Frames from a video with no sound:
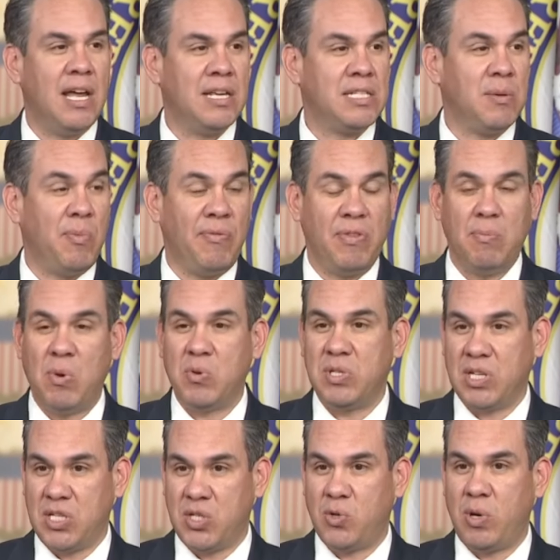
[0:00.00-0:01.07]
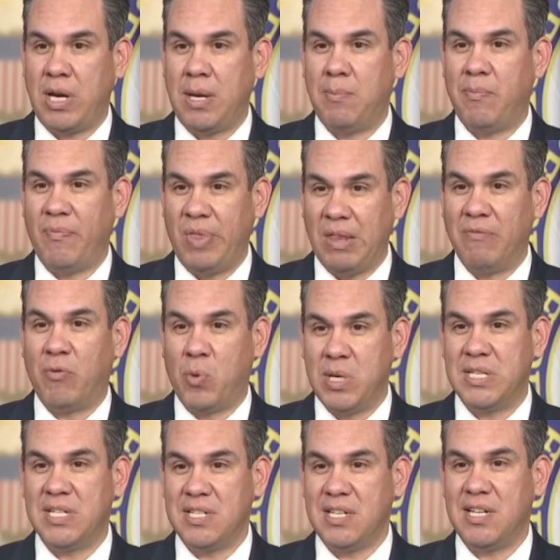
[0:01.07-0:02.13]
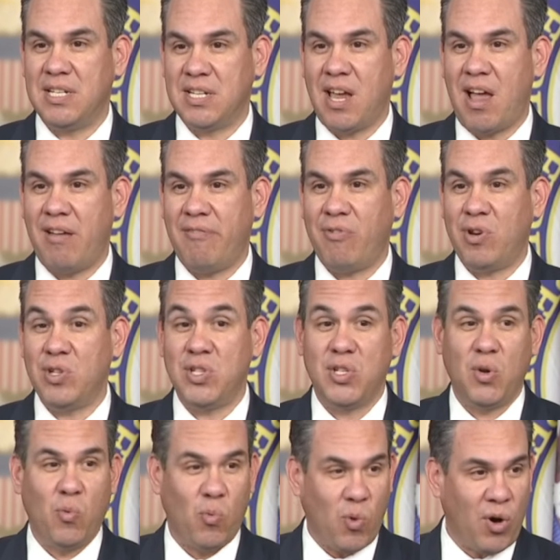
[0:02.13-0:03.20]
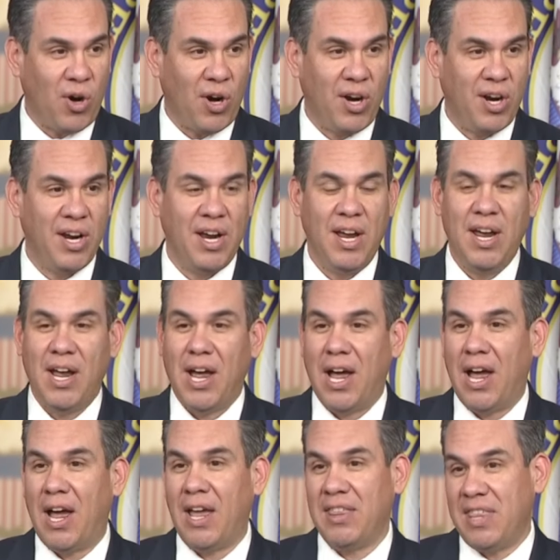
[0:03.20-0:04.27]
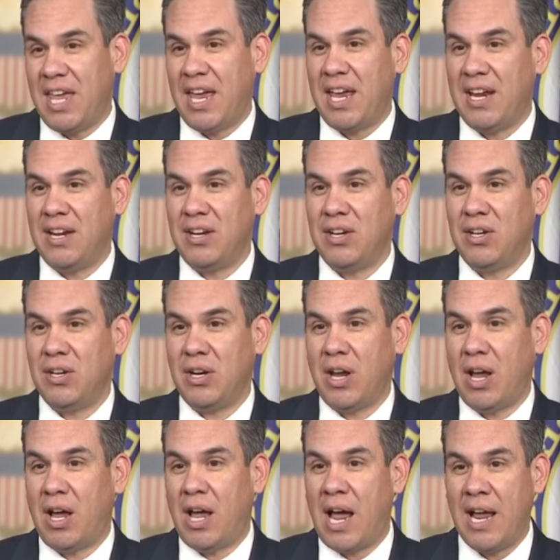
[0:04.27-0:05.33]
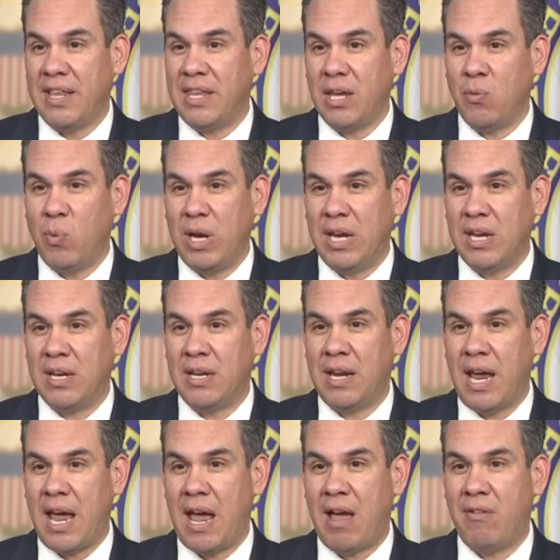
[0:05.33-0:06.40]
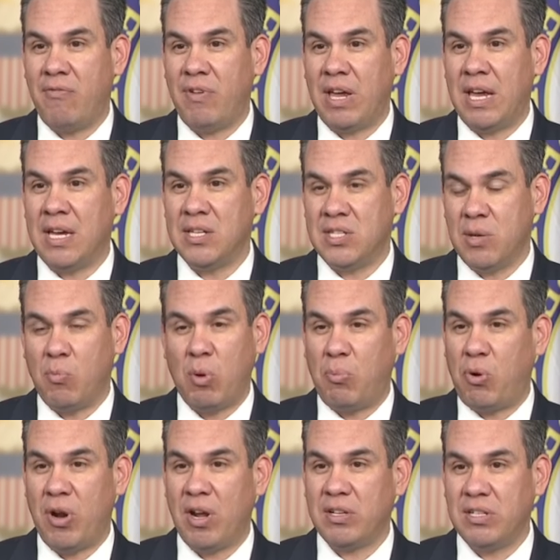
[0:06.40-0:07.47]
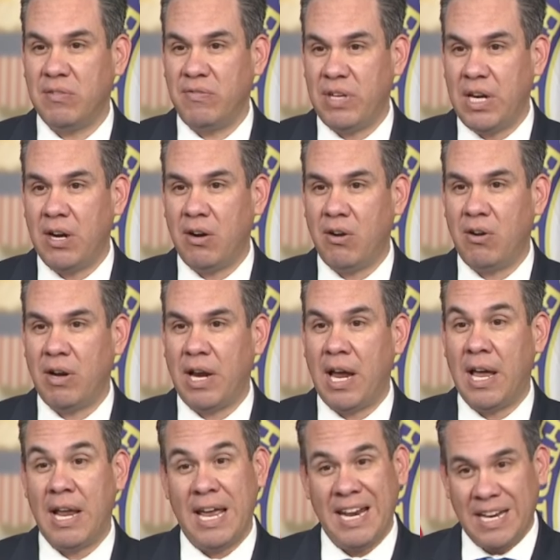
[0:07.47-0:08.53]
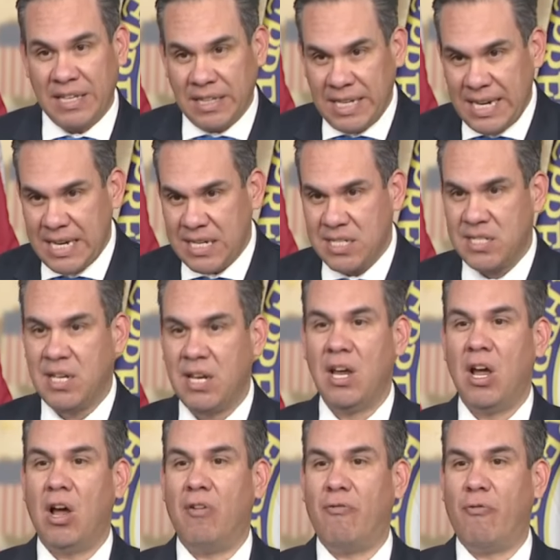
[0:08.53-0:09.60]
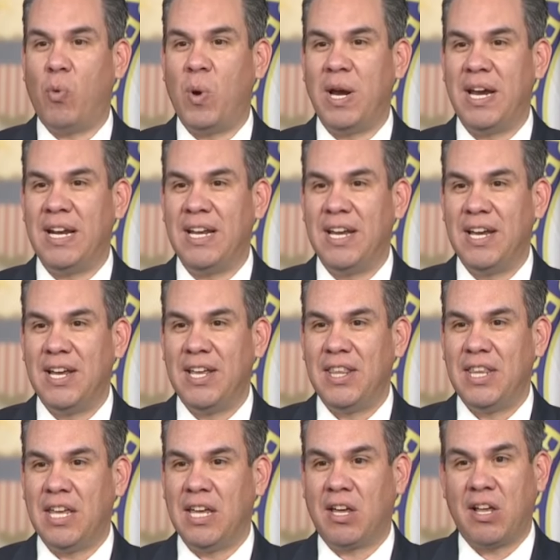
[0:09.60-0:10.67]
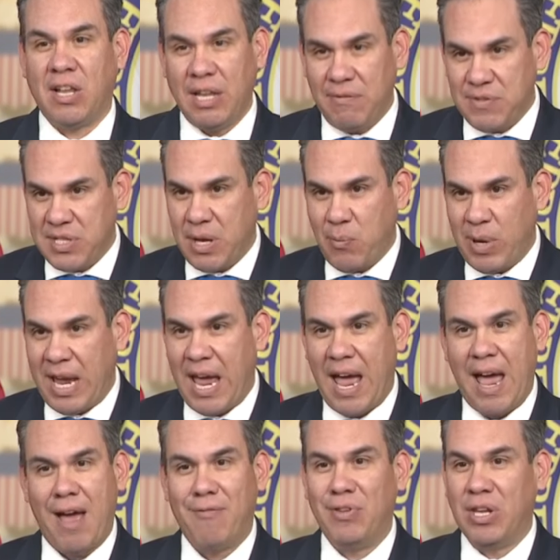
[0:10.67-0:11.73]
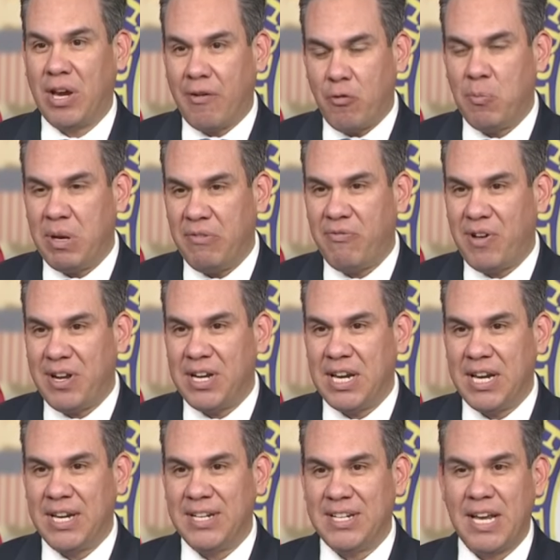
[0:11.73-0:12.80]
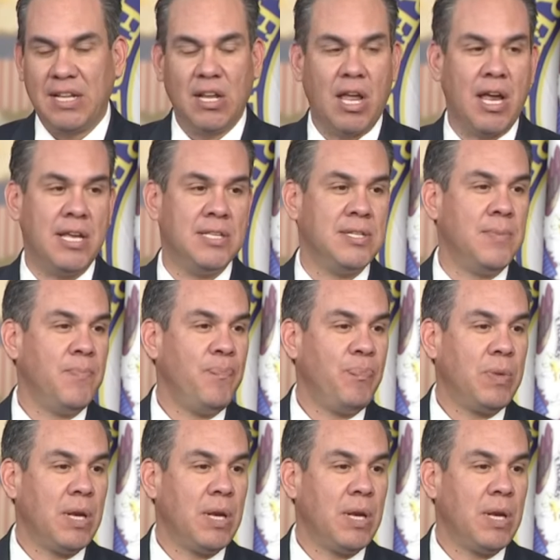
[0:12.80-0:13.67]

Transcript: uh, some of the most extreme voices in his conference to work uh, then uh, I think we can have a somewhat productive year uh, and at least avoid the cliffs that we have and the government funding deadlines.